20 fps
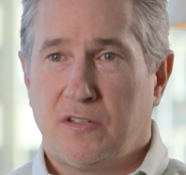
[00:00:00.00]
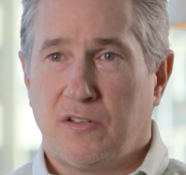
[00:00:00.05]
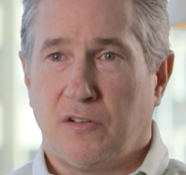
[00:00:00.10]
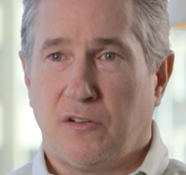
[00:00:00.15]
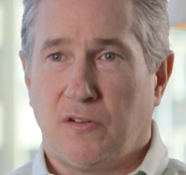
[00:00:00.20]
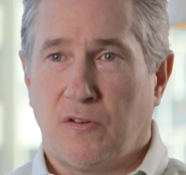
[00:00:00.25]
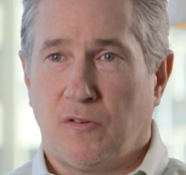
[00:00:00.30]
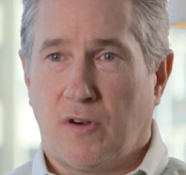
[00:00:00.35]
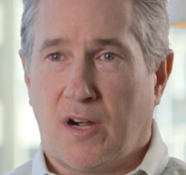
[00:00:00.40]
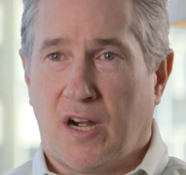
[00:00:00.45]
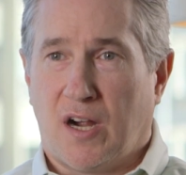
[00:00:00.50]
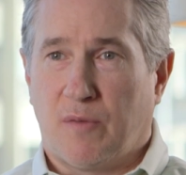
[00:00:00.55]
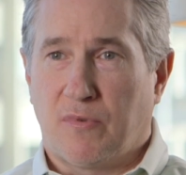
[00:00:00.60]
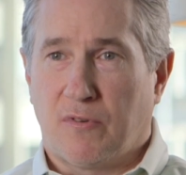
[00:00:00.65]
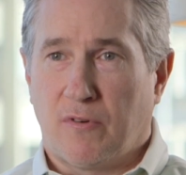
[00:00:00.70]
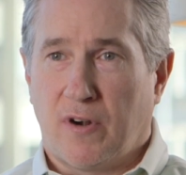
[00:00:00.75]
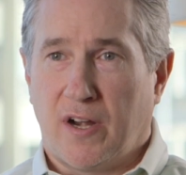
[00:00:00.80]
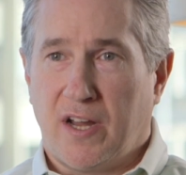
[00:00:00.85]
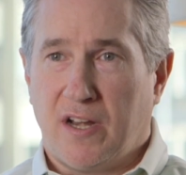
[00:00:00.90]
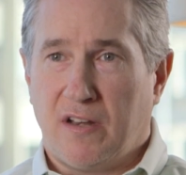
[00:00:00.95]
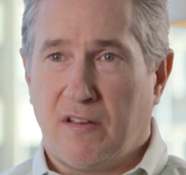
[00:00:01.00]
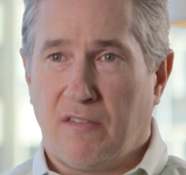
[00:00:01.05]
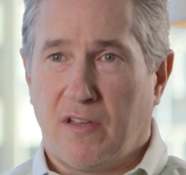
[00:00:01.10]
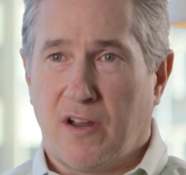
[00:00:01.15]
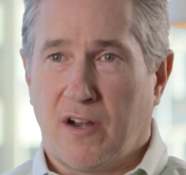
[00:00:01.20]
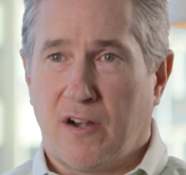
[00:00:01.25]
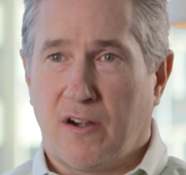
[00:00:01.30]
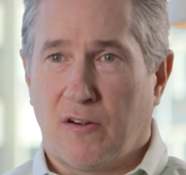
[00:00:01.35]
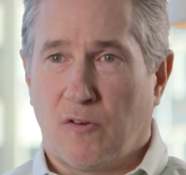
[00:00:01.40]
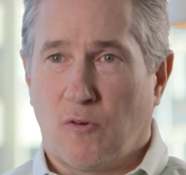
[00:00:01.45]
to operate
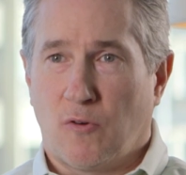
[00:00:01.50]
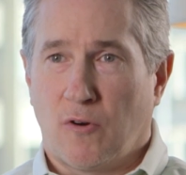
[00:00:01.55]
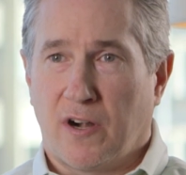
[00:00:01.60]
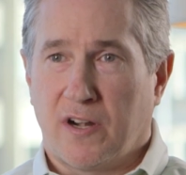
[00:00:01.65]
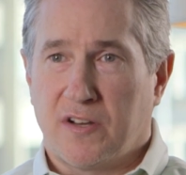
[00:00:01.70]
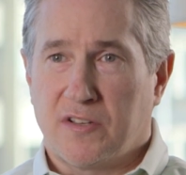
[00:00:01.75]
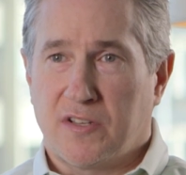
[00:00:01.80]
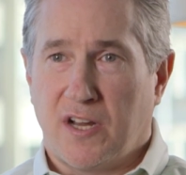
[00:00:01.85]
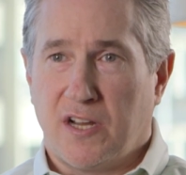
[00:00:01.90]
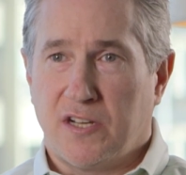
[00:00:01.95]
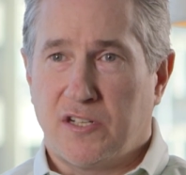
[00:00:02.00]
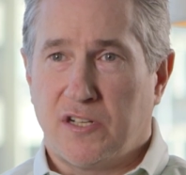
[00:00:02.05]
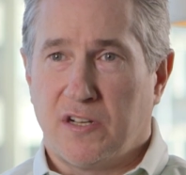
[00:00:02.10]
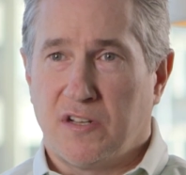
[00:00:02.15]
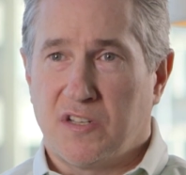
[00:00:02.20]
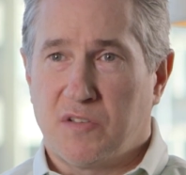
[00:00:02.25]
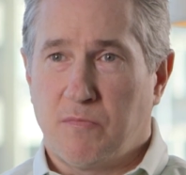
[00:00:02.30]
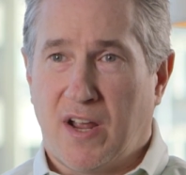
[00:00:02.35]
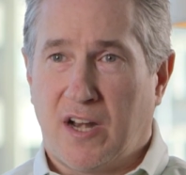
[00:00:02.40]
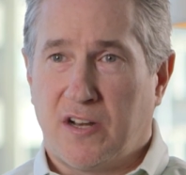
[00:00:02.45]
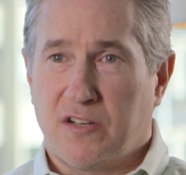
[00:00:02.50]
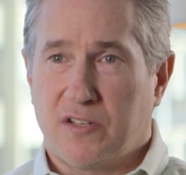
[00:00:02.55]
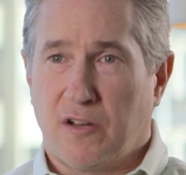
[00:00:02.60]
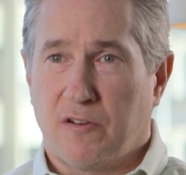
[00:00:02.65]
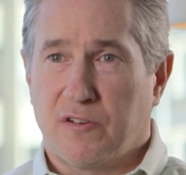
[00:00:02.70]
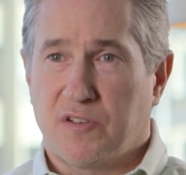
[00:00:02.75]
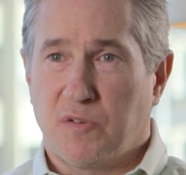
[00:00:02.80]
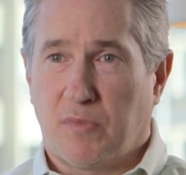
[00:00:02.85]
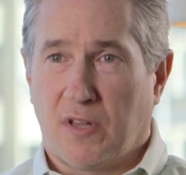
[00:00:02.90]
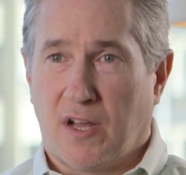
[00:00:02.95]
their organizations, manage
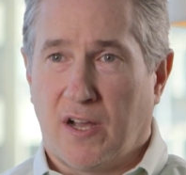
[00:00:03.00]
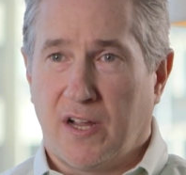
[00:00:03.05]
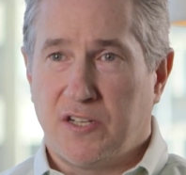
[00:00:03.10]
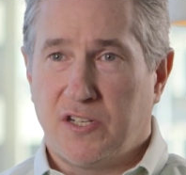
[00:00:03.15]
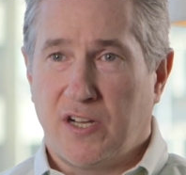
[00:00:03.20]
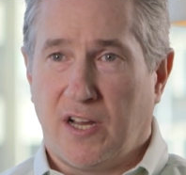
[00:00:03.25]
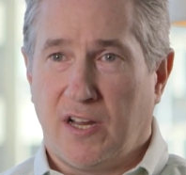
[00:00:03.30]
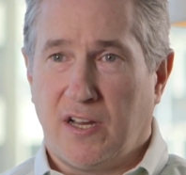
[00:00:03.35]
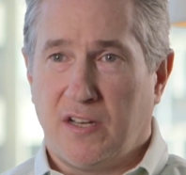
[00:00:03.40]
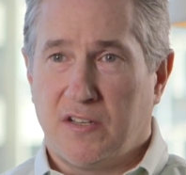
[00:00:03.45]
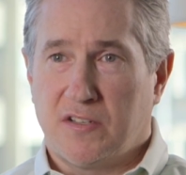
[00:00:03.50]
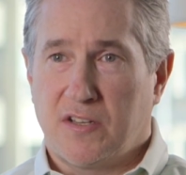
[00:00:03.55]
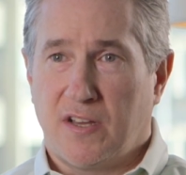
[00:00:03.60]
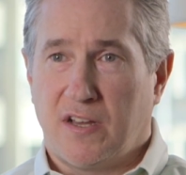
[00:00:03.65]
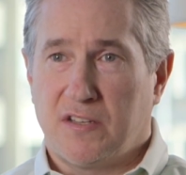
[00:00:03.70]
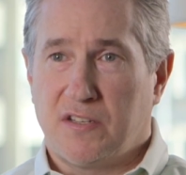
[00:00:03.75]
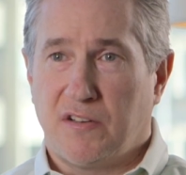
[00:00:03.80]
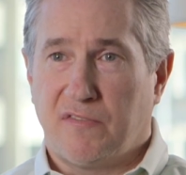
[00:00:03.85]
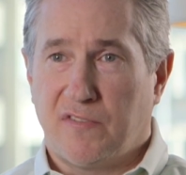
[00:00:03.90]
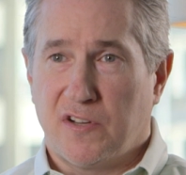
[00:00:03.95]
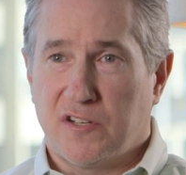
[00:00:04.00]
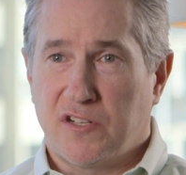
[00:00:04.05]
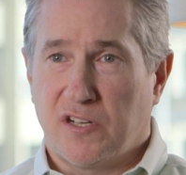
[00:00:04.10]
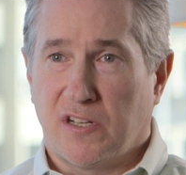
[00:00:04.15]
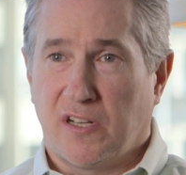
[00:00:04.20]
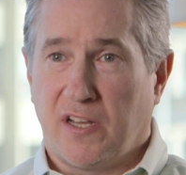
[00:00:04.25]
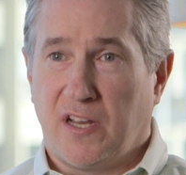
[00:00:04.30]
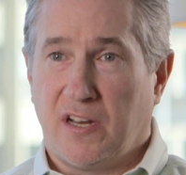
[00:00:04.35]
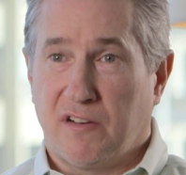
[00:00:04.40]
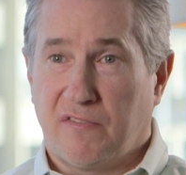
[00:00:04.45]
their supply chains as
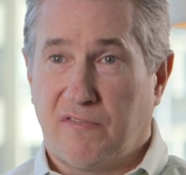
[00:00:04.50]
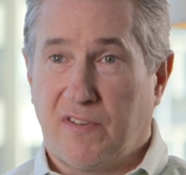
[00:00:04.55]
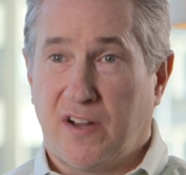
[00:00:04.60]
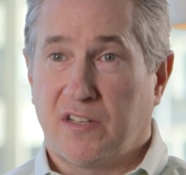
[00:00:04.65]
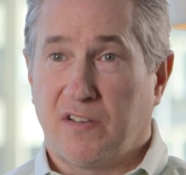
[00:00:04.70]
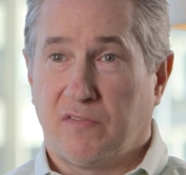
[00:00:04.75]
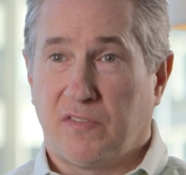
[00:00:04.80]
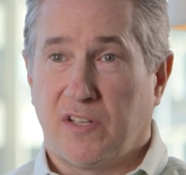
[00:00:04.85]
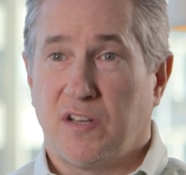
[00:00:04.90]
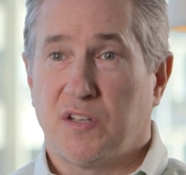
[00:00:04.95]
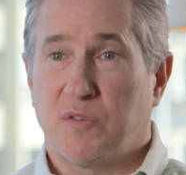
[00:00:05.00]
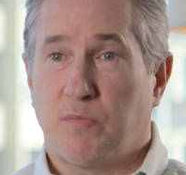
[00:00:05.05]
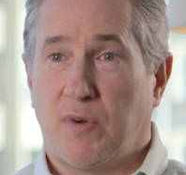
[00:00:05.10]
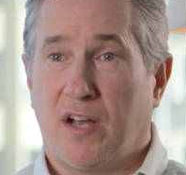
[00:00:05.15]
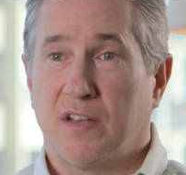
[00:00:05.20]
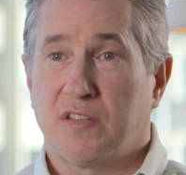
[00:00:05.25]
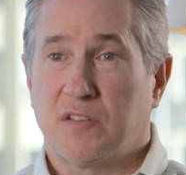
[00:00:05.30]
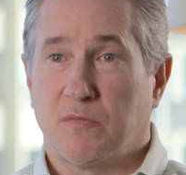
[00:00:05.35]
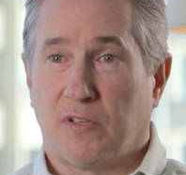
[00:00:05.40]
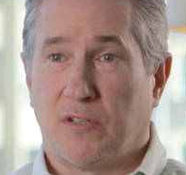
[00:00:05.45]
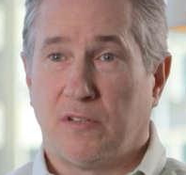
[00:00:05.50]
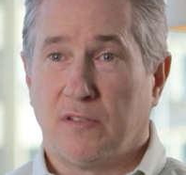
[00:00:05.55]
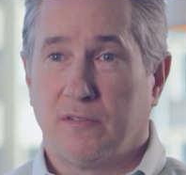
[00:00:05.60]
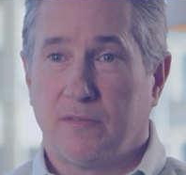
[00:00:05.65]
efficiently and effectively as possible.